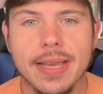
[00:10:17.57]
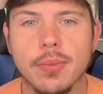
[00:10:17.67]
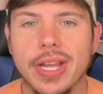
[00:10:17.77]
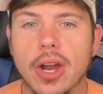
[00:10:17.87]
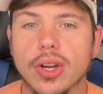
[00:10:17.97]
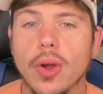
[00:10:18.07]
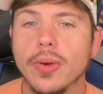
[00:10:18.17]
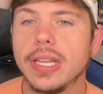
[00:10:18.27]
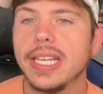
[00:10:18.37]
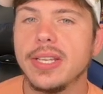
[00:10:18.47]
We are going to
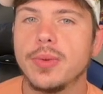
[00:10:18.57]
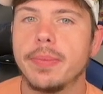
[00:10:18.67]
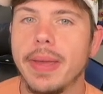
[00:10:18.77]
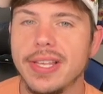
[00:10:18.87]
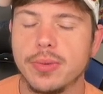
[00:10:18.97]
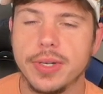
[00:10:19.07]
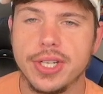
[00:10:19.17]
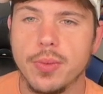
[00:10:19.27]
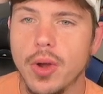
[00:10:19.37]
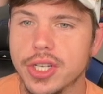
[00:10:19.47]
lead with base
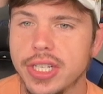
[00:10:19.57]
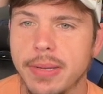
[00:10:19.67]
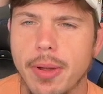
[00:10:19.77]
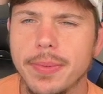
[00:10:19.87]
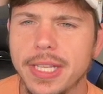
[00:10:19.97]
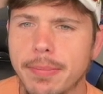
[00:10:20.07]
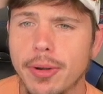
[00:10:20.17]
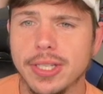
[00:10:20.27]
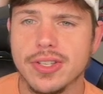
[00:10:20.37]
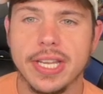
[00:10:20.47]
Wishiwashi. I'm hoping the opponent
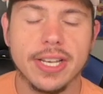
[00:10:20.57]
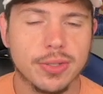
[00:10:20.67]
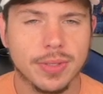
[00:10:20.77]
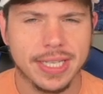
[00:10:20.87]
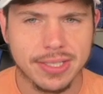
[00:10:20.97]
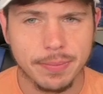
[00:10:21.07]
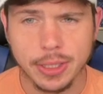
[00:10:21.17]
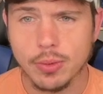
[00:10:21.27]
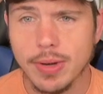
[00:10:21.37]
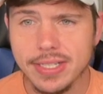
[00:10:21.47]
doesn't hit us with like something
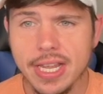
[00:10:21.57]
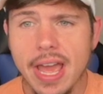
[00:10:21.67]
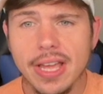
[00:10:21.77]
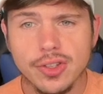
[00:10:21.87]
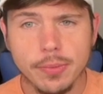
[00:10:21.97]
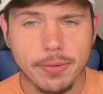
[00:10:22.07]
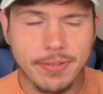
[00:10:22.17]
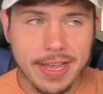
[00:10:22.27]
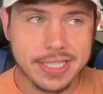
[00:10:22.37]
crazy super fast.